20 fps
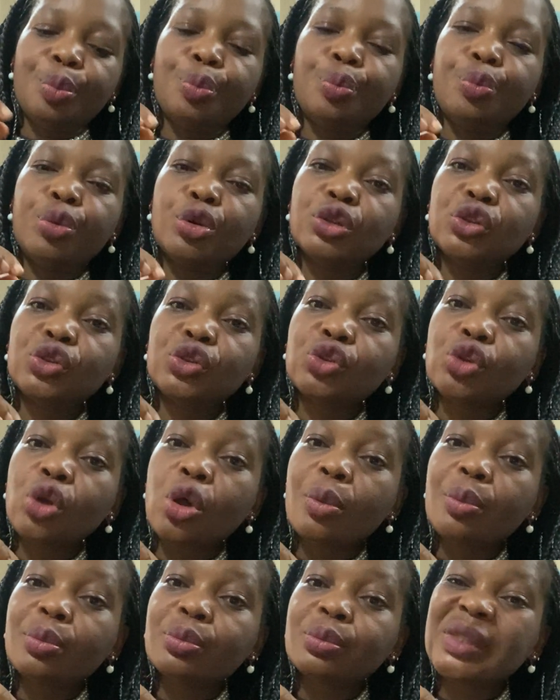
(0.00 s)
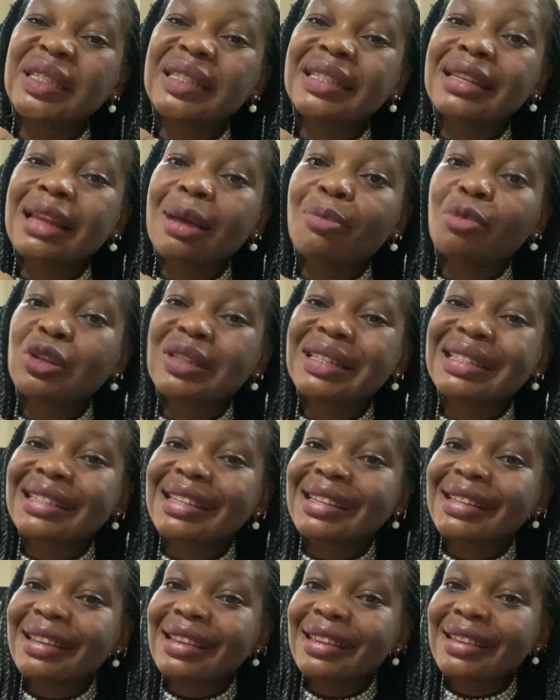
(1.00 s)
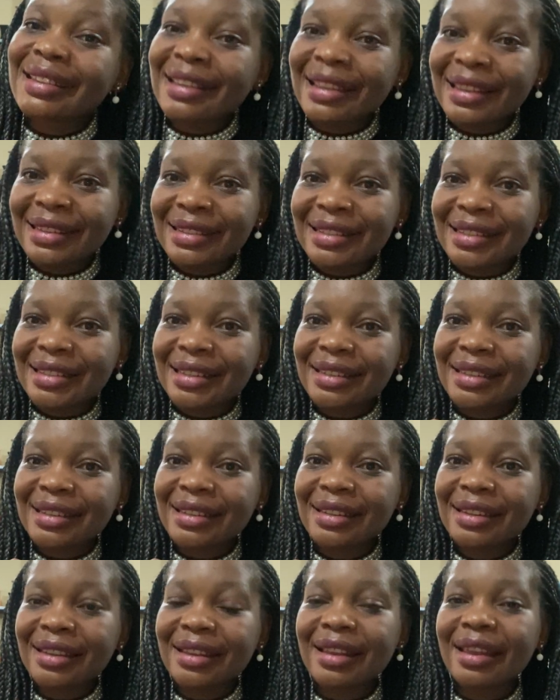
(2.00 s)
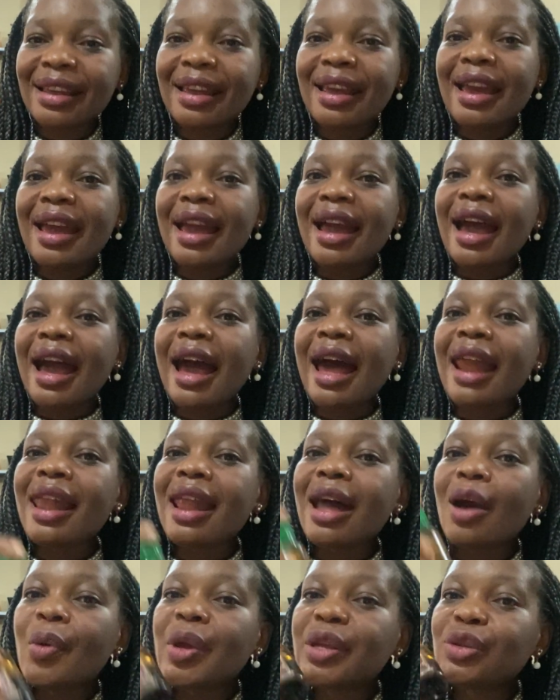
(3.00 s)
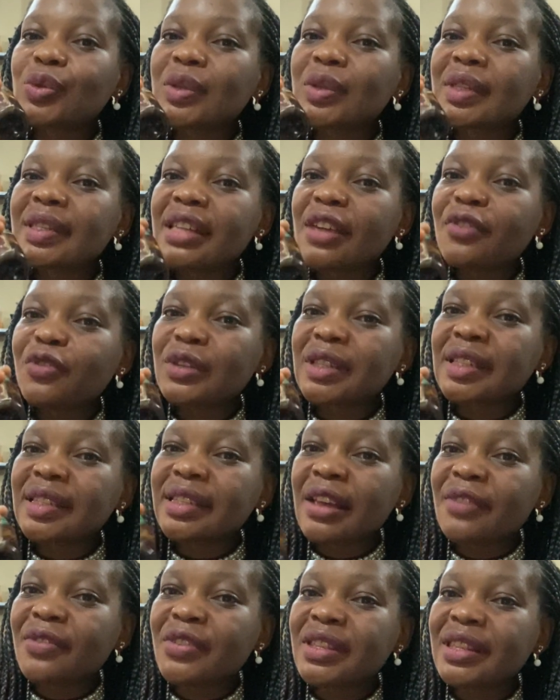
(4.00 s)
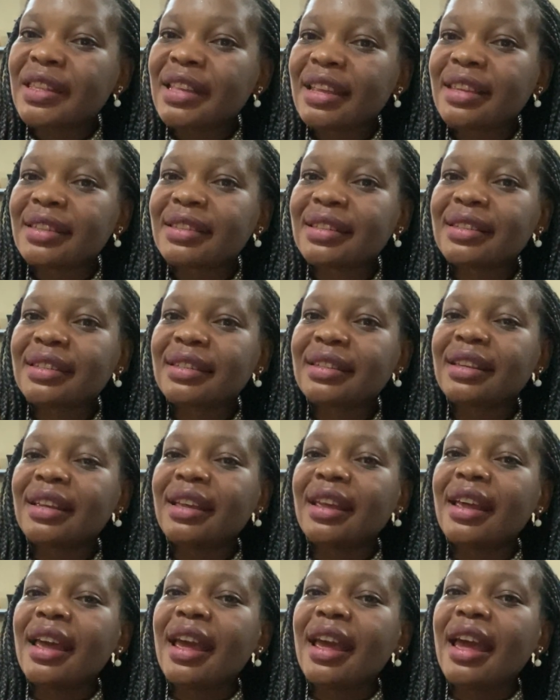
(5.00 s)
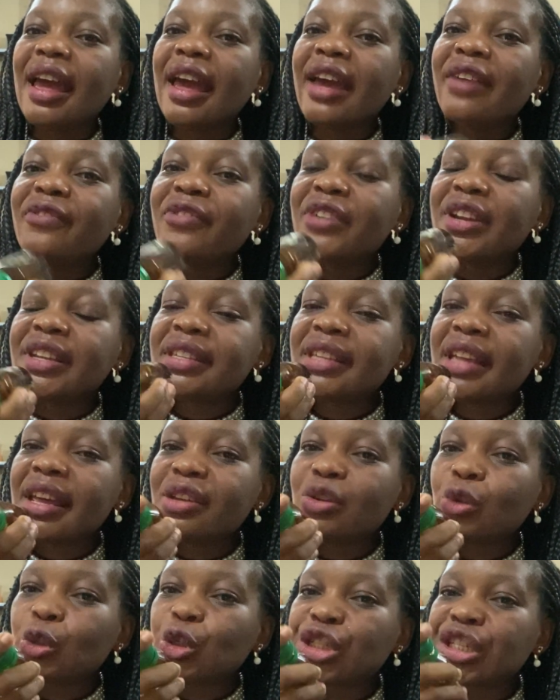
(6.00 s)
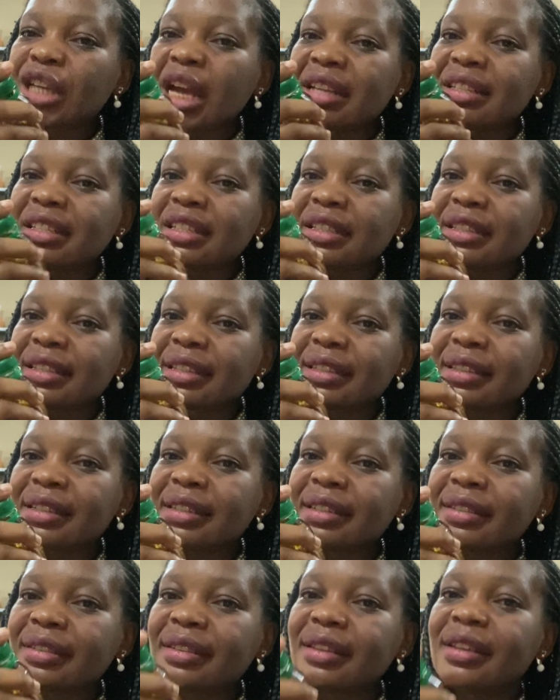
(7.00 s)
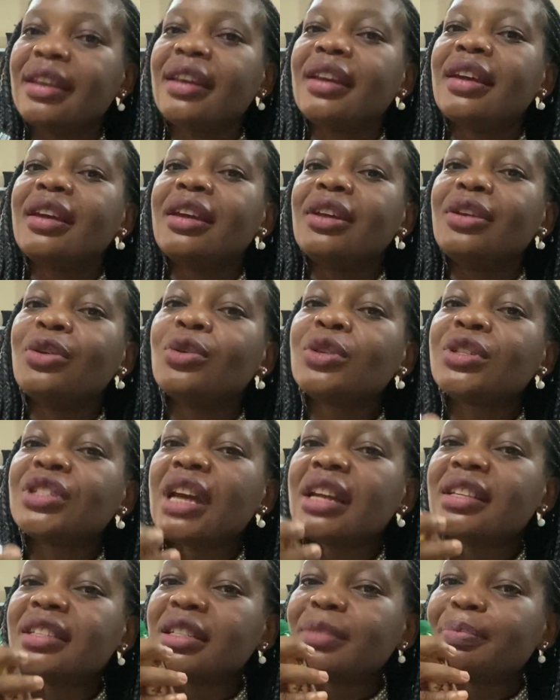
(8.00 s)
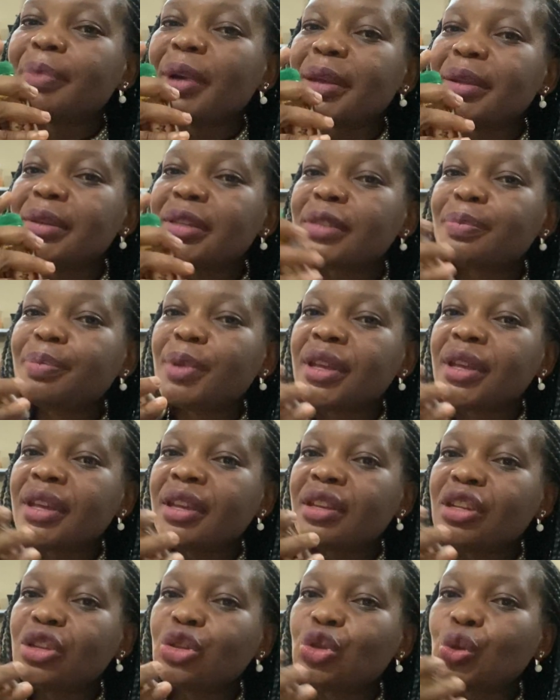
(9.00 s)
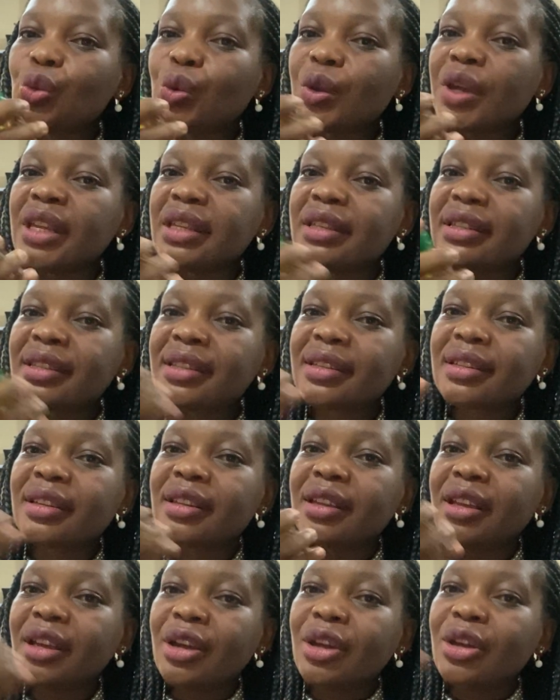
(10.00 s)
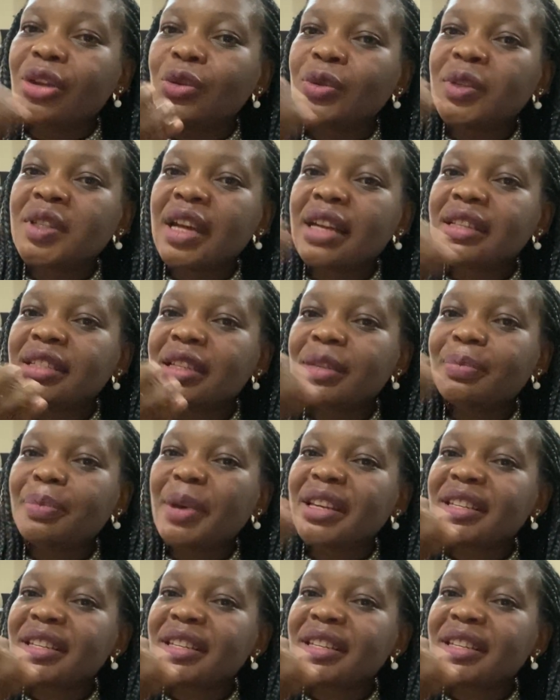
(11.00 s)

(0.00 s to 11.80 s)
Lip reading: Put some cinnamon stick in it. Allow it to stay for 7 days. Every day you charge it. You charge it by speaking into it. You charge it by